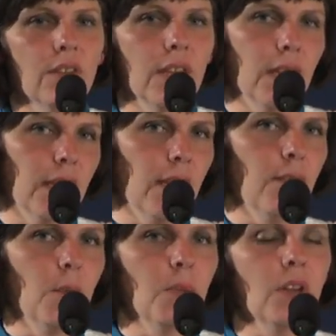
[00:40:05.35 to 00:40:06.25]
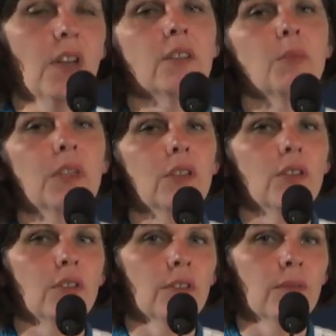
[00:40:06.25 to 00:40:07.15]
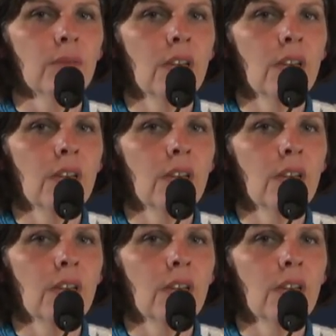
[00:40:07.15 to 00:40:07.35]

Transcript: they gave up in the last meters.